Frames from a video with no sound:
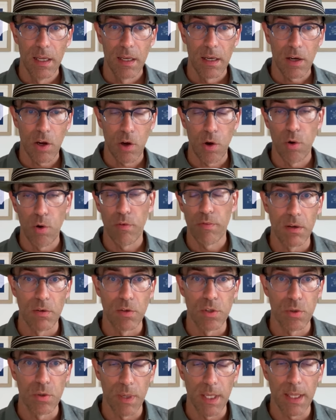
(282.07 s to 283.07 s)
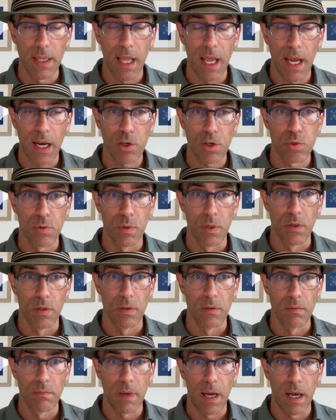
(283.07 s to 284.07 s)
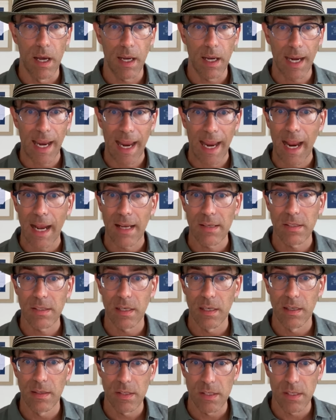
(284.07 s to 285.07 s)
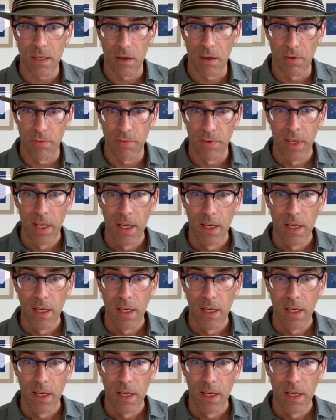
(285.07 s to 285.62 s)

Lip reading: code for doing the actual cast itself.